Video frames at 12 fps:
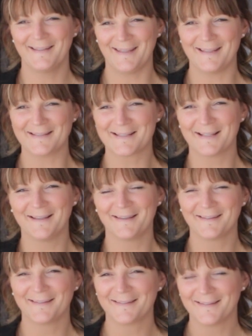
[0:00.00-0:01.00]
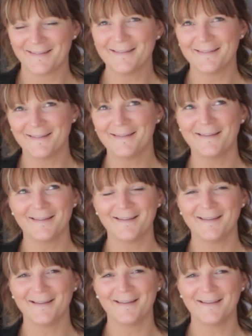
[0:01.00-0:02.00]

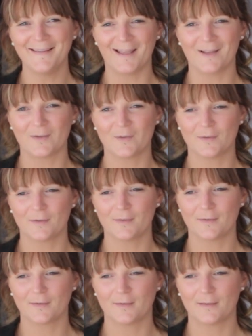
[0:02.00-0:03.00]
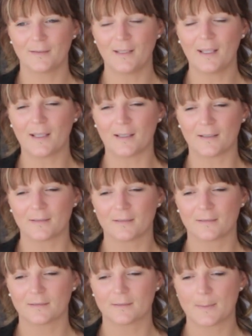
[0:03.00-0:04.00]

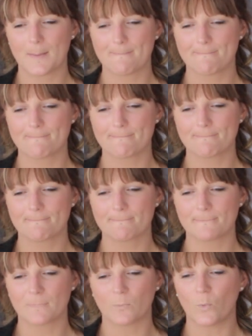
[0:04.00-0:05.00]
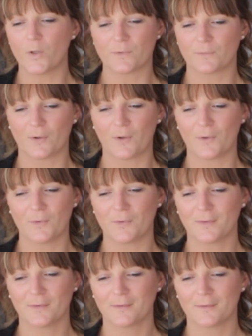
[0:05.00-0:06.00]

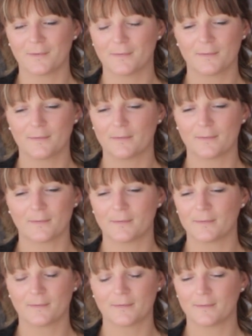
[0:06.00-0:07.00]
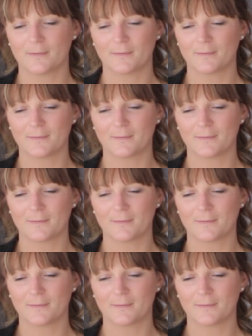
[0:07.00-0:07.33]
No words are spoken by the person on screen.